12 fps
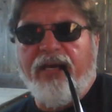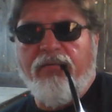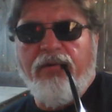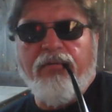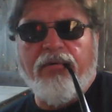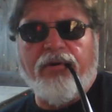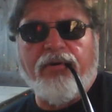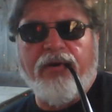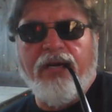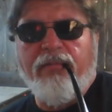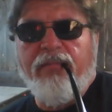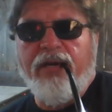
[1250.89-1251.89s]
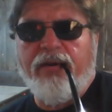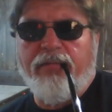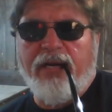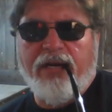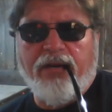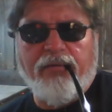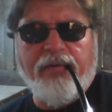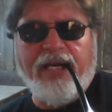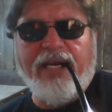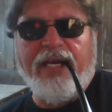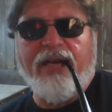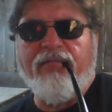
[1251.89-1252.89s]
and we were trying to be as best as we
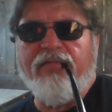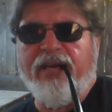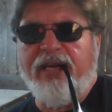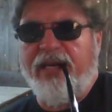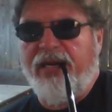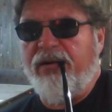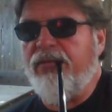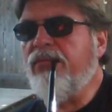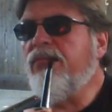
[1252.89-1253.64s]
can in vain,